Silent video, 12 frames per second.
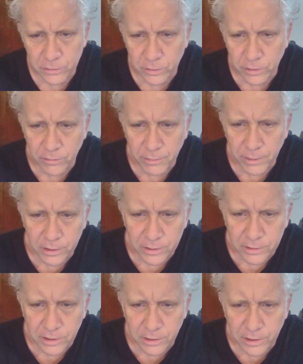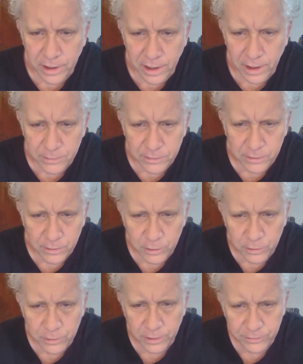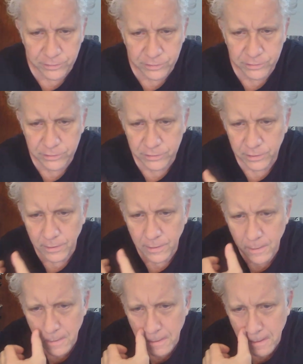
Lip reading: the sort of military absolutists